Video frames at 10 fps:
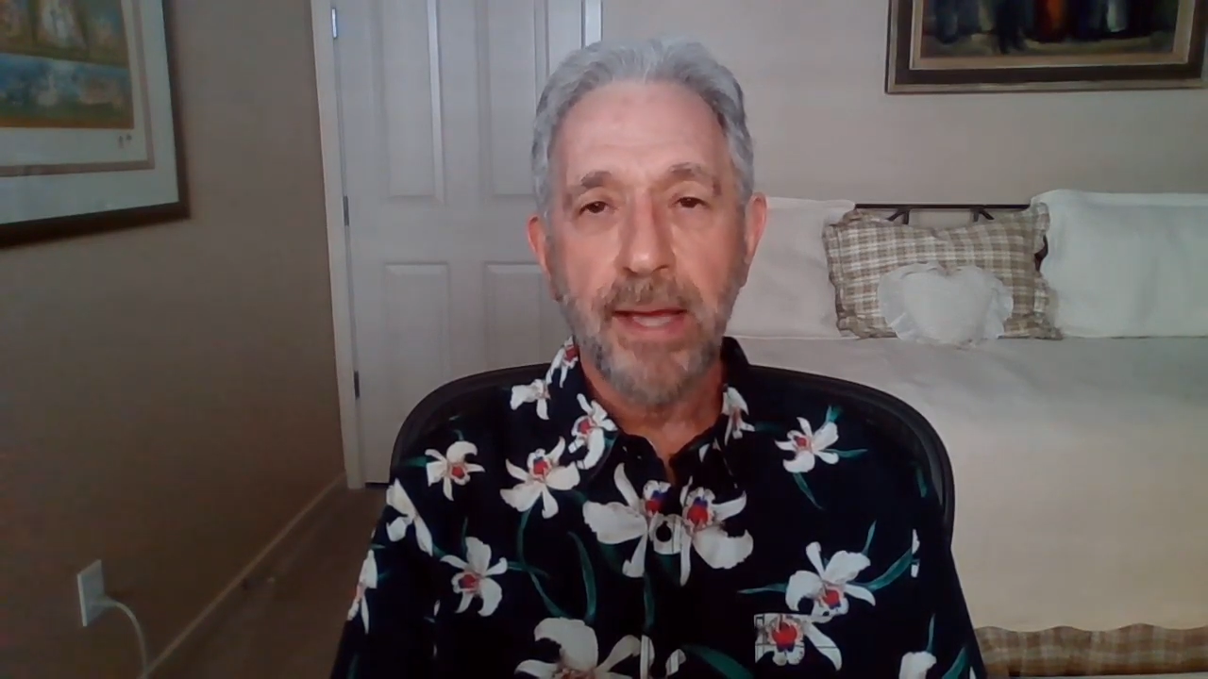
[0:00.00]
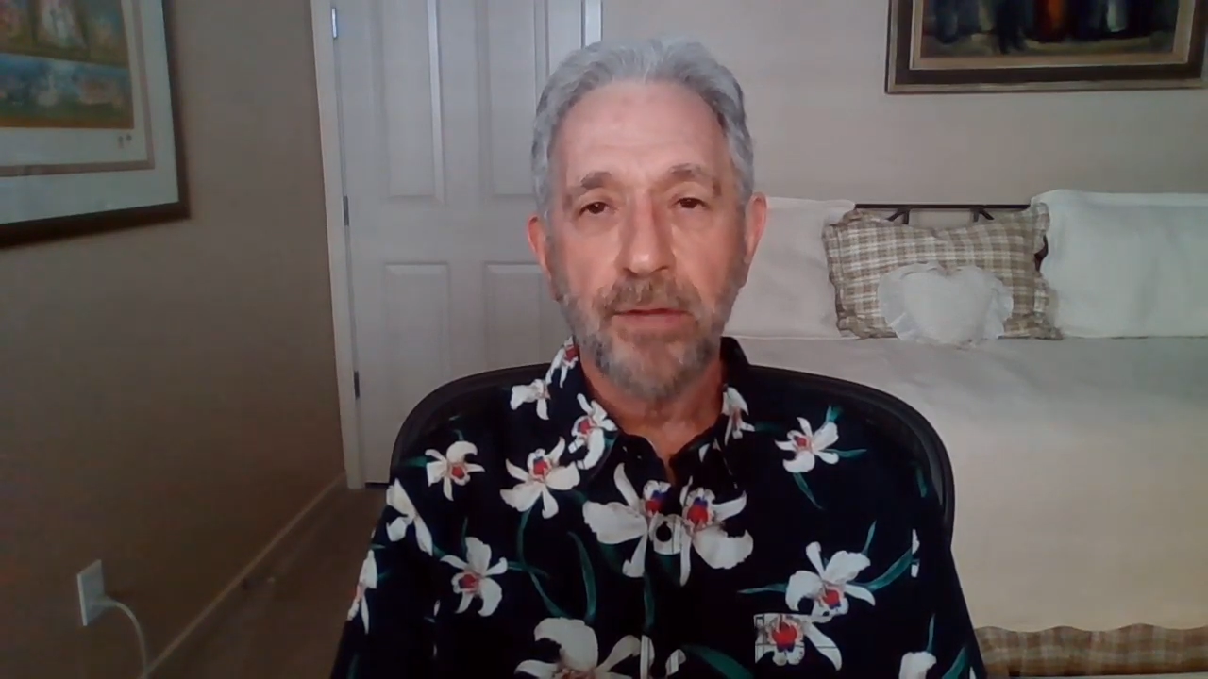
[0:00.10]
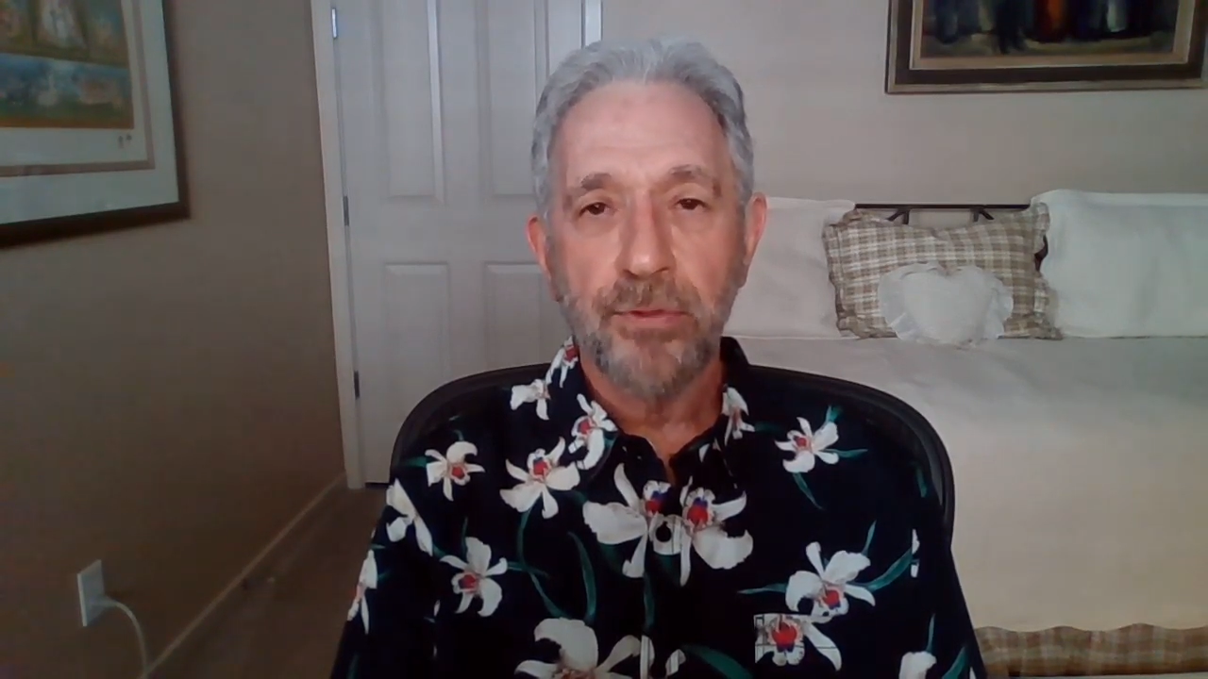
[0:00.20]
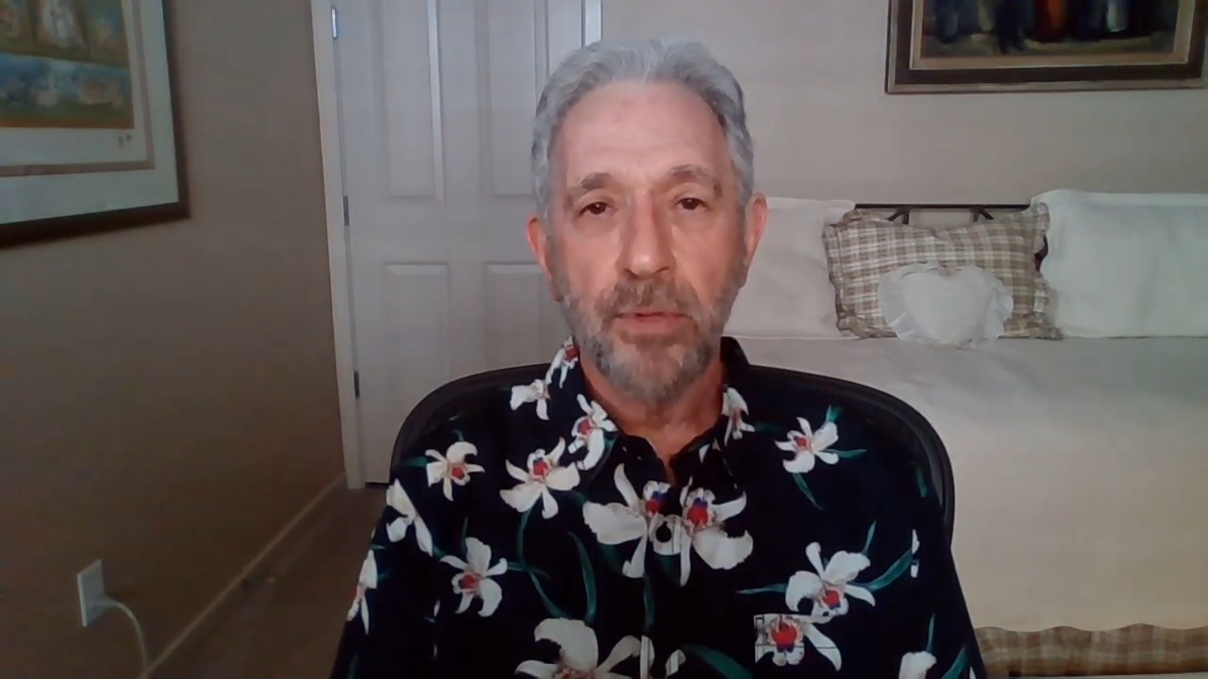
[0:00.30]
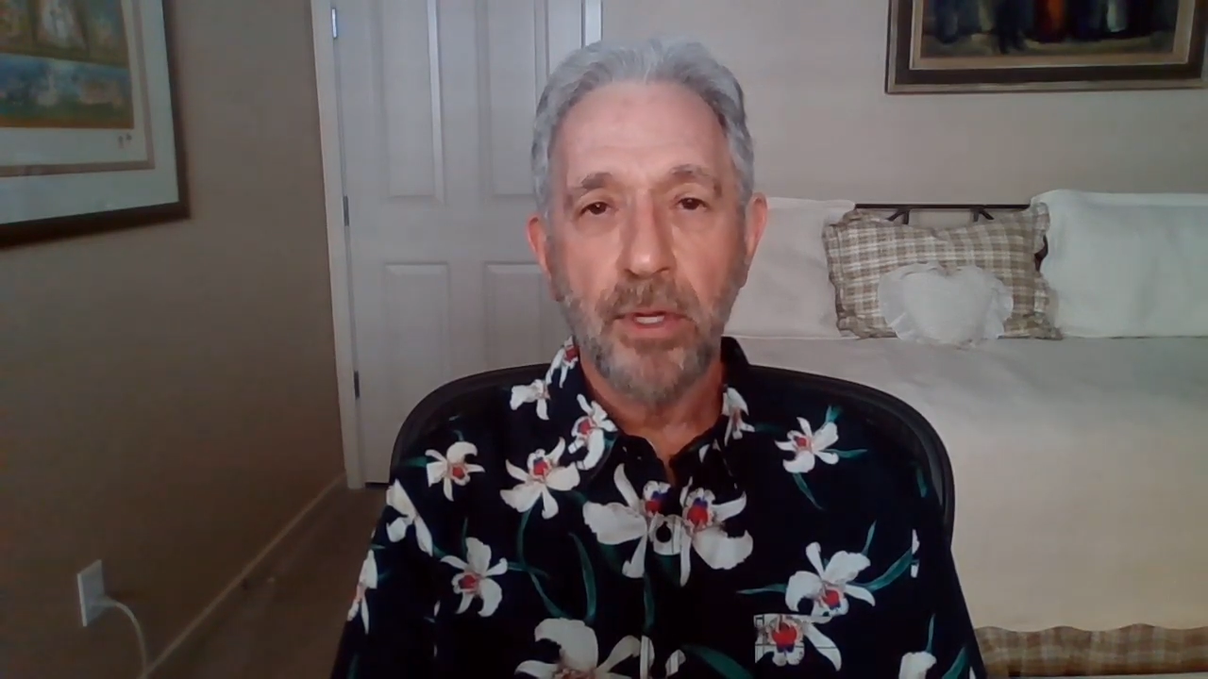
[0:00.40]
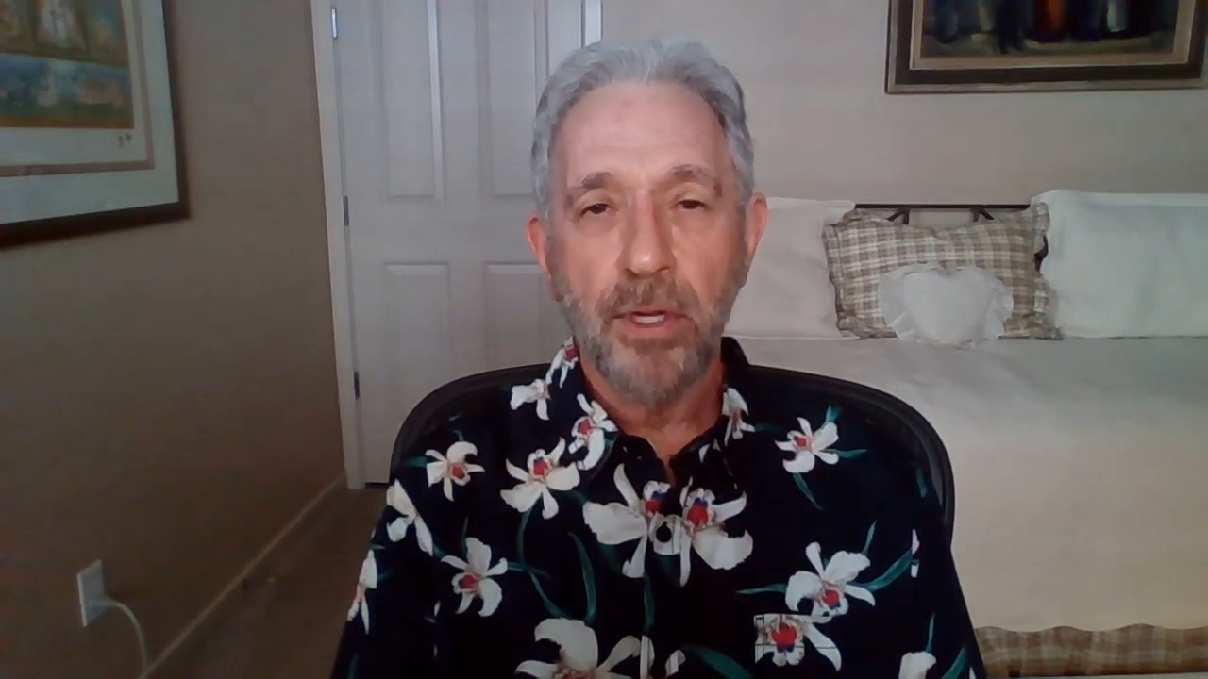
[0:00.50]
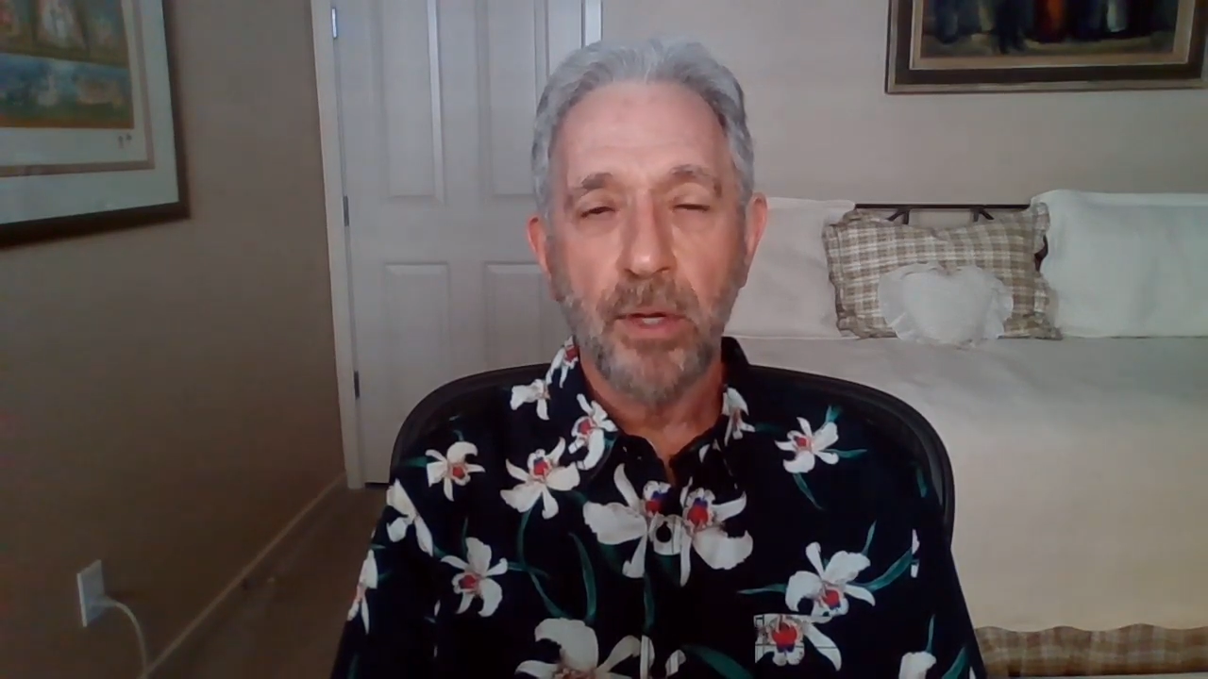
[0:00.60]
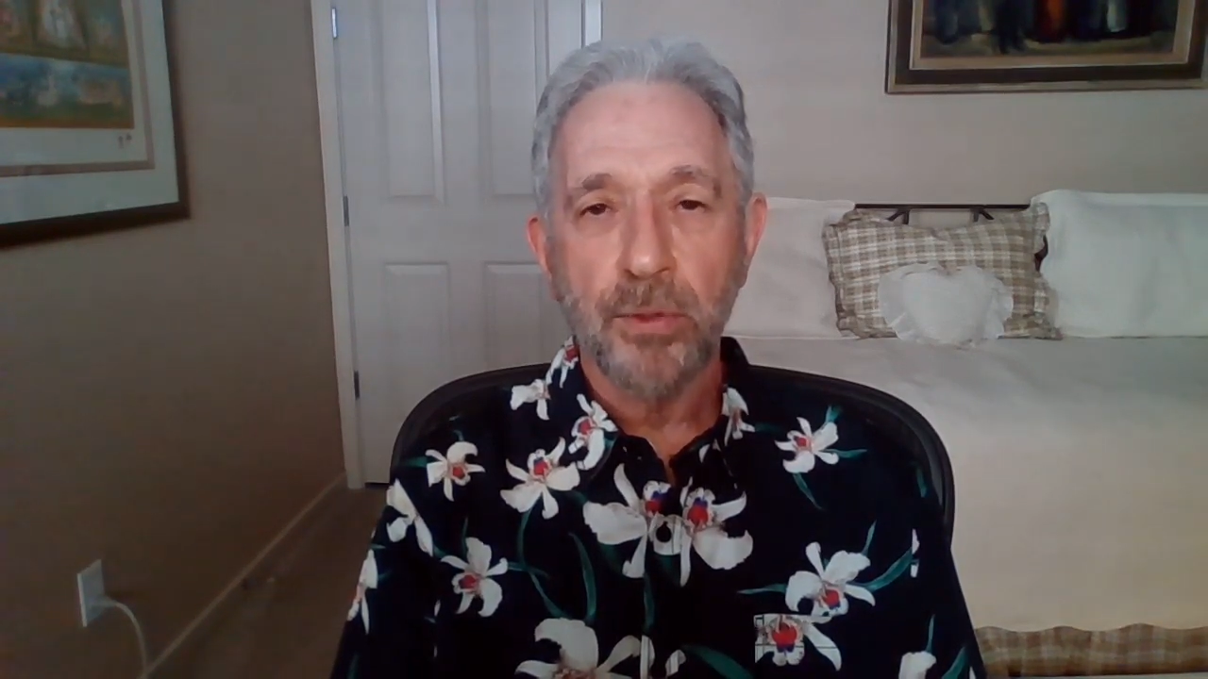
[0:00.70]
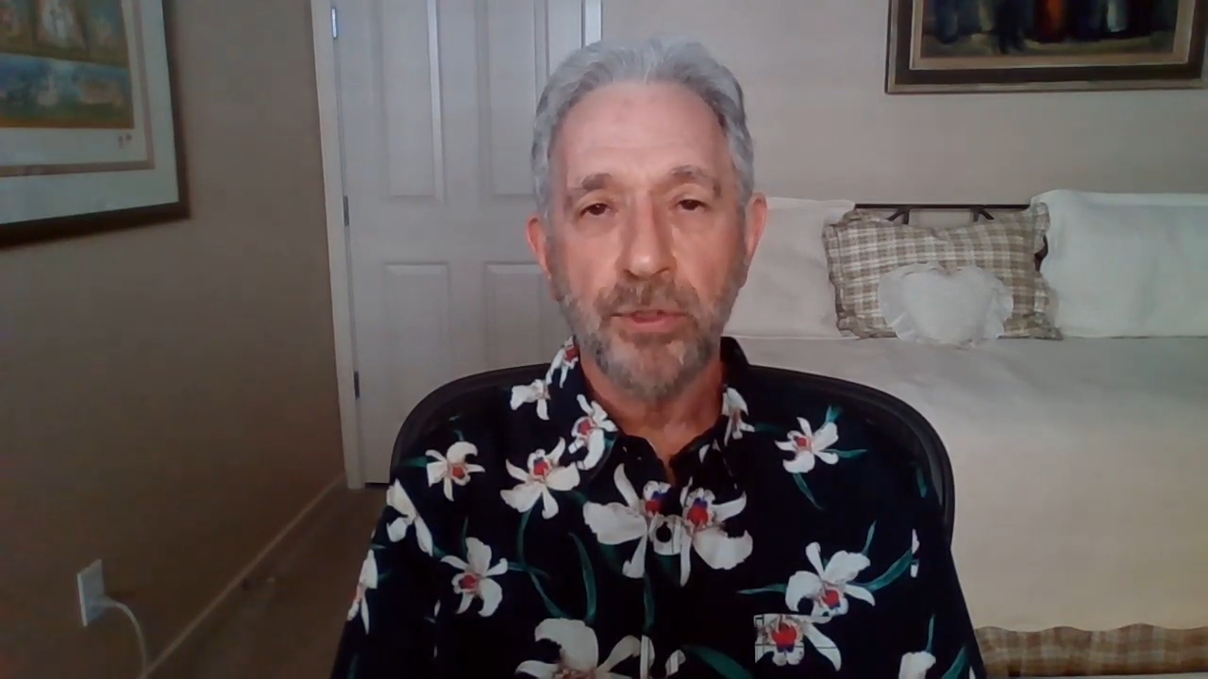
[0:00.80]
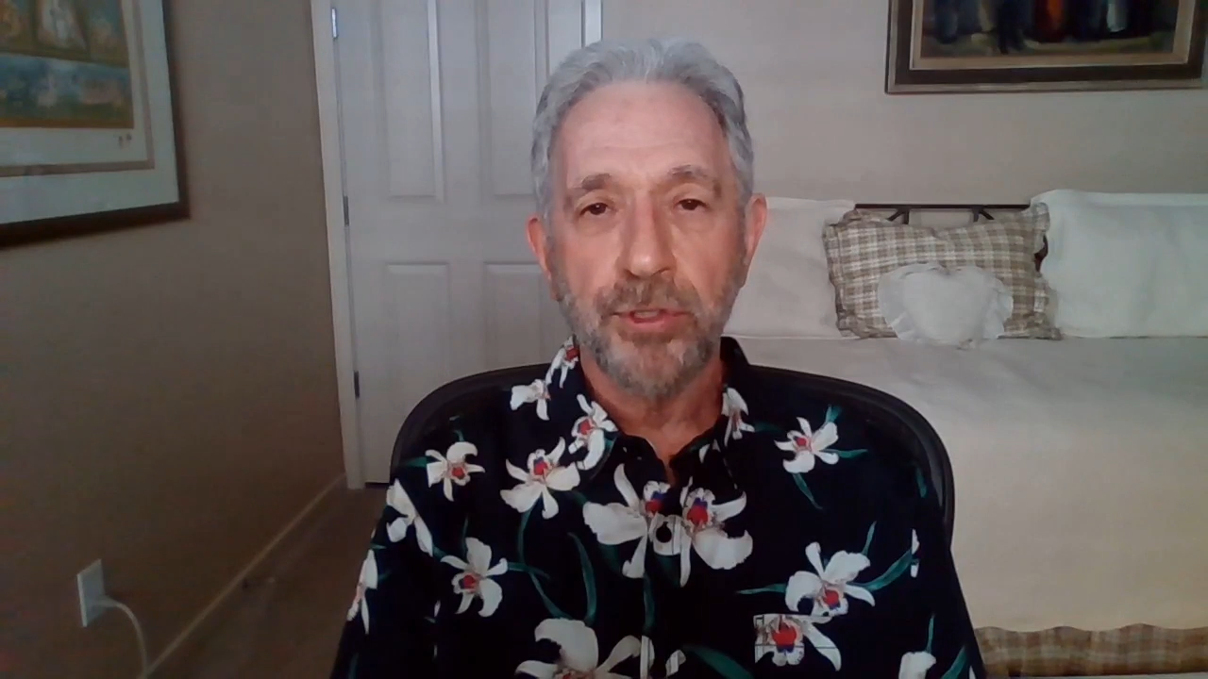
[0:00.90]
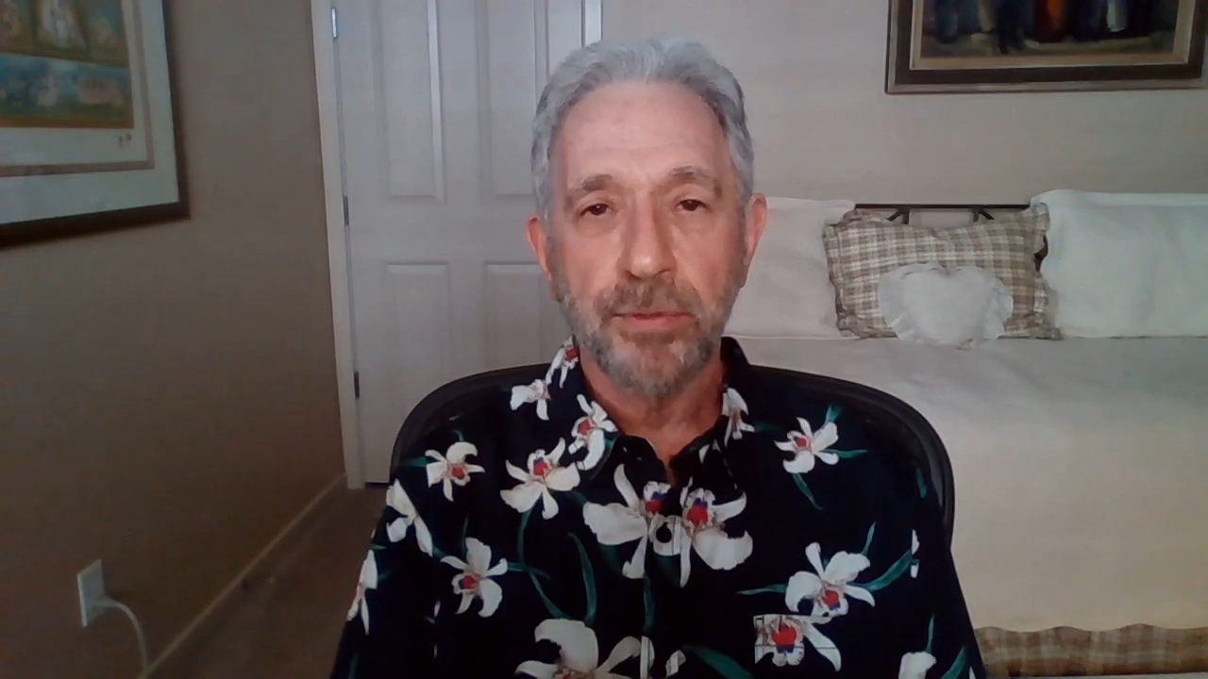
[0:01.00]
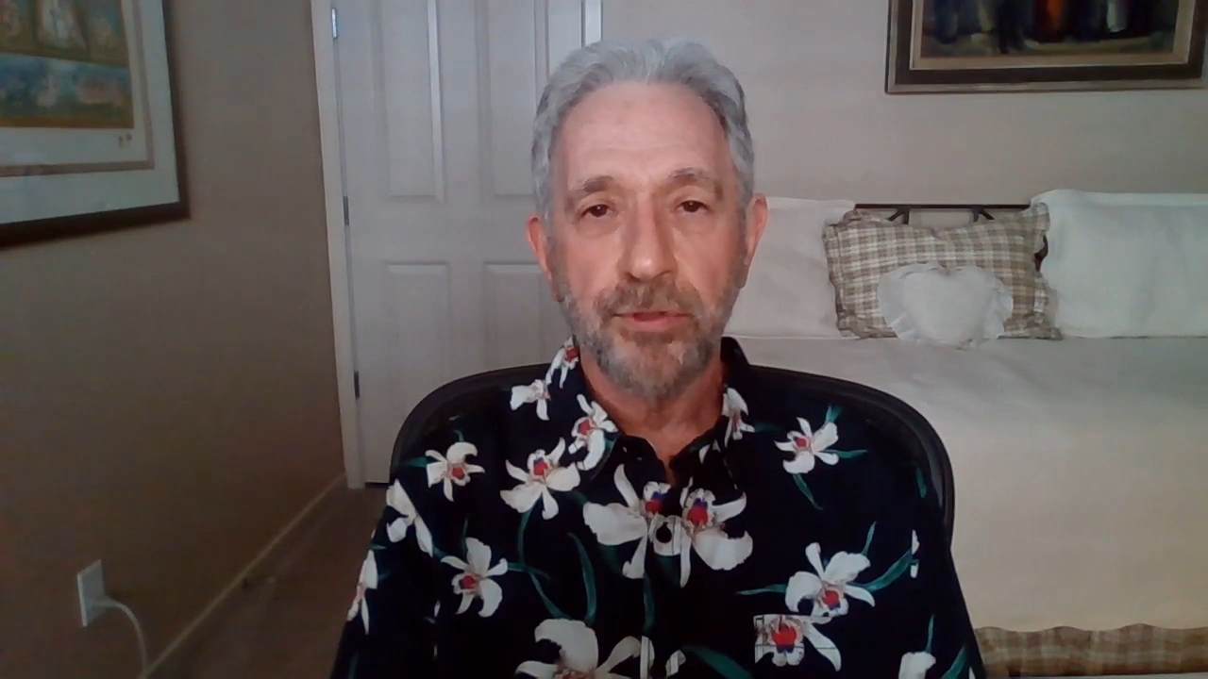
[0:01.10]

out through the nose,